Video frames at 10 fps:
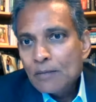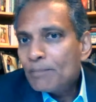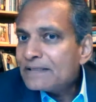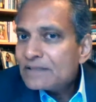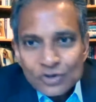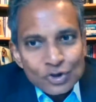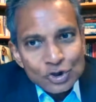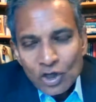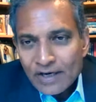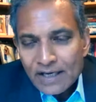but
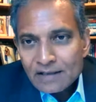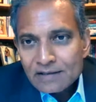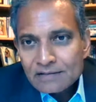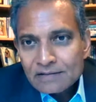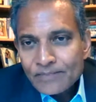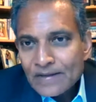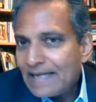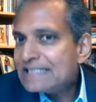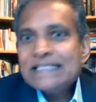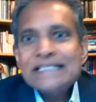sorry,
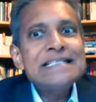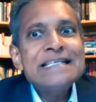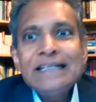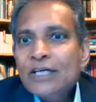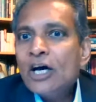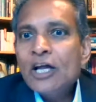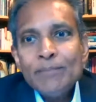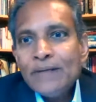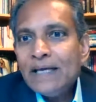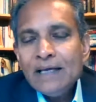it's still going to
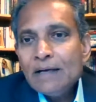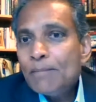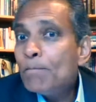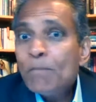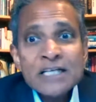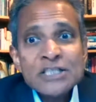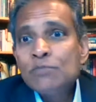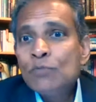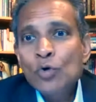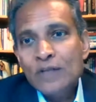be much
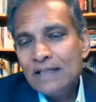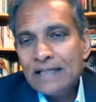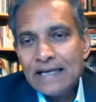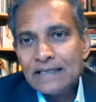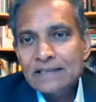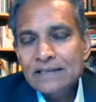more than that.